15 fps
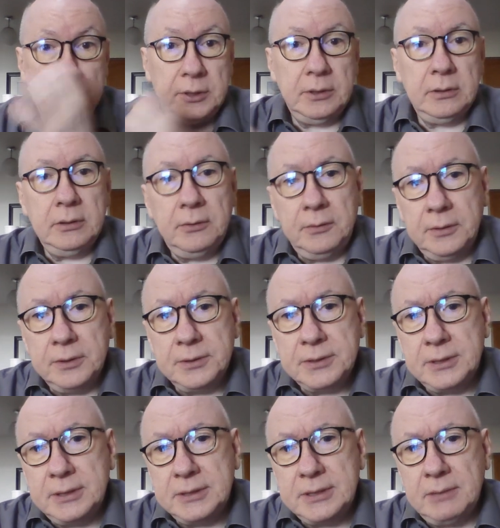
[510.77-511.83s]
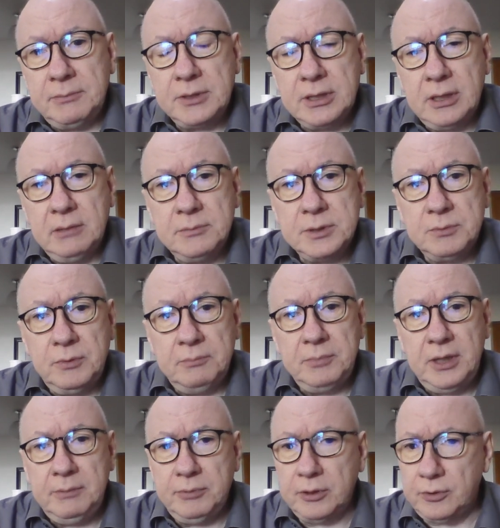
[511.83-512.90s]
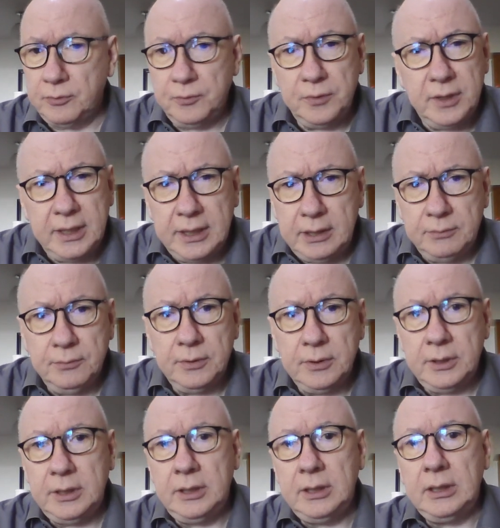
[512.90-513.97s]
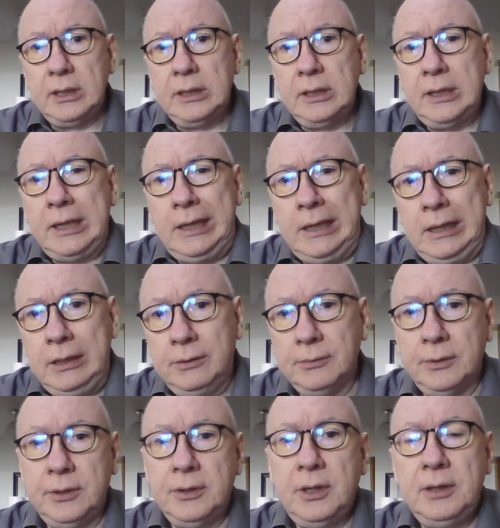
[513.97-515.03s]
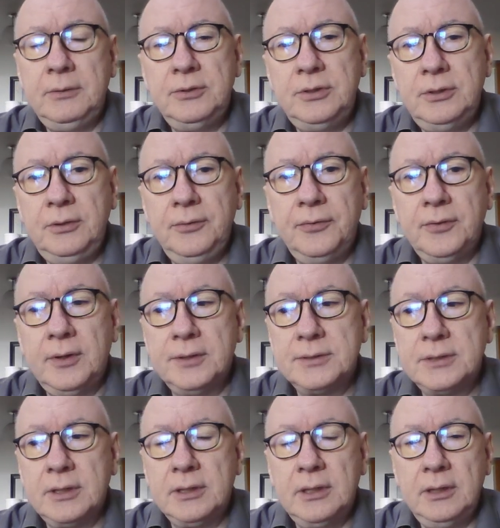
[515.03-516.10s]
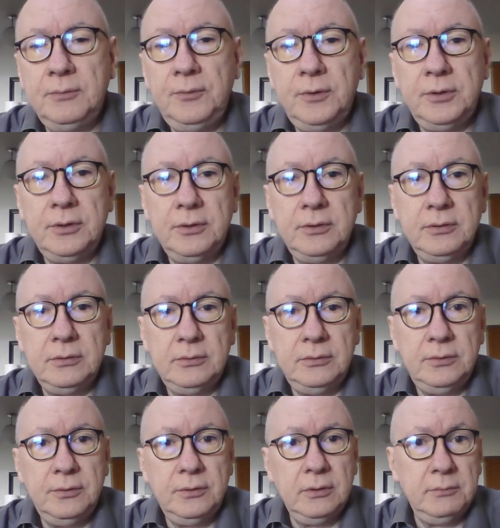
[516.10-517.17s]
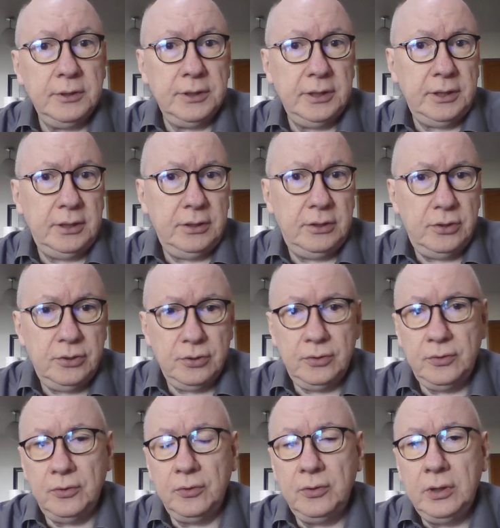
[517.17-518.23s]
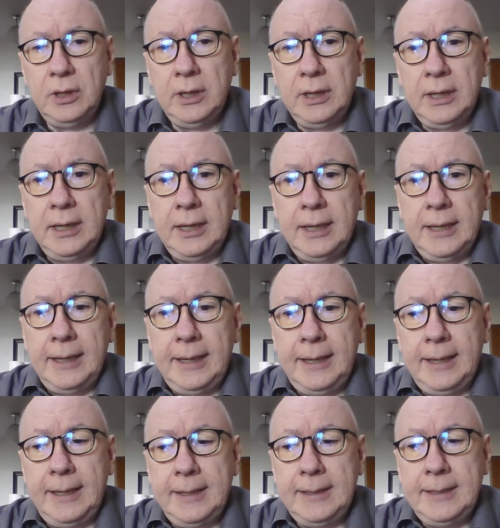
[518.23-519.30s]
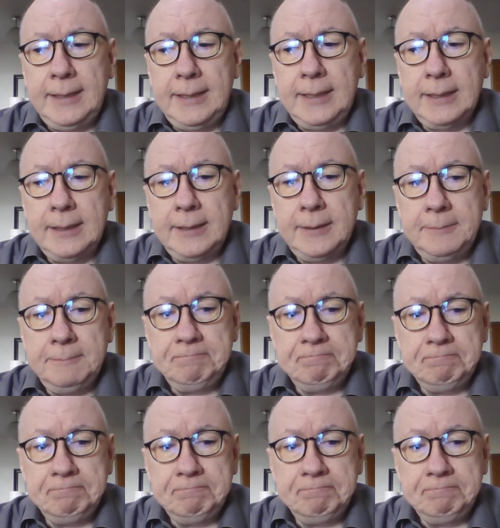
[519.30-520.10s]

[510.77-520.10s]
Lois, sometimes when people are really, really angry, they do things that they wouldn't normally do. And,